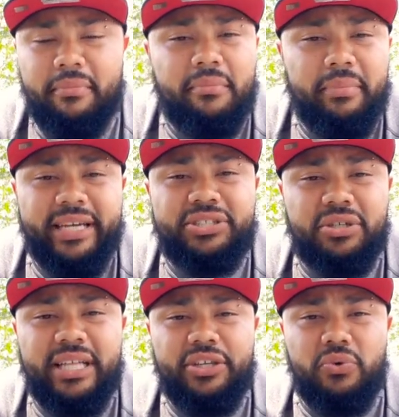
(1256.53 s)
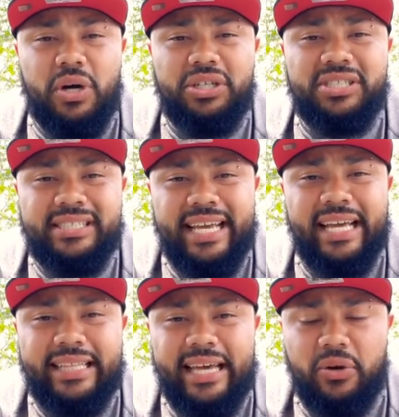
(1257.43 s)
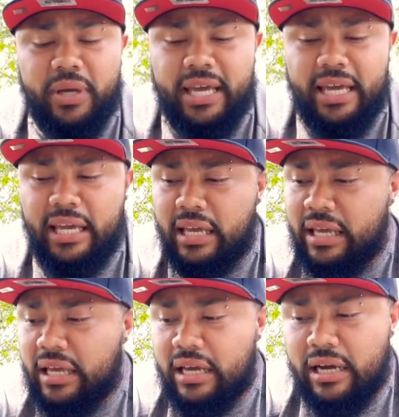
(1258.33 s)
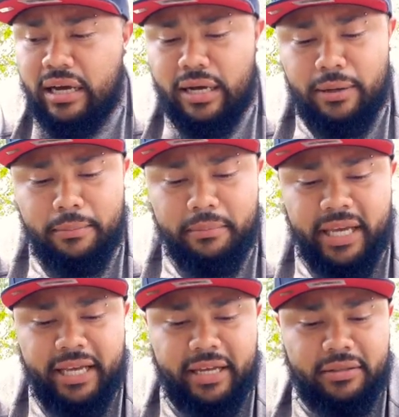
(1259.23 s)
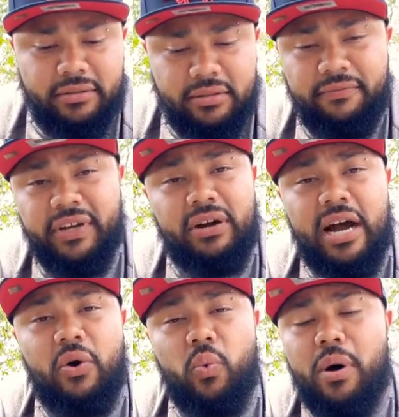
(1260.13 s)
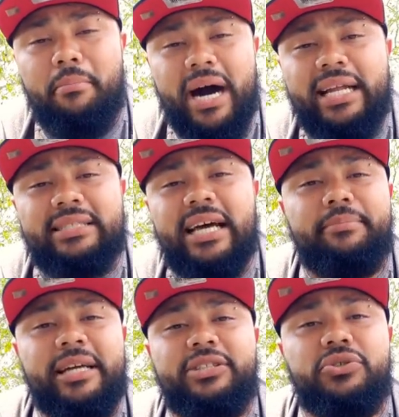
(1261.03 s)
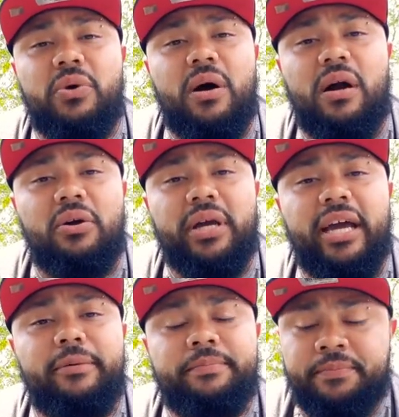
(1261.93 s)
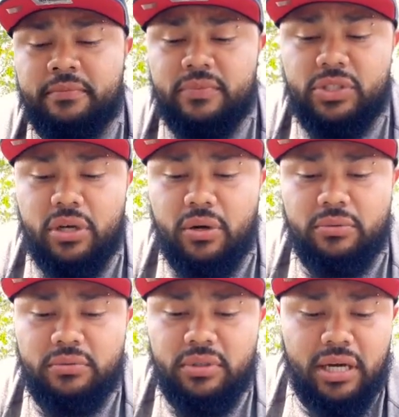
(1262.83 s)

make sure that you understand that, okay? And figure out what body type that you are, okay? So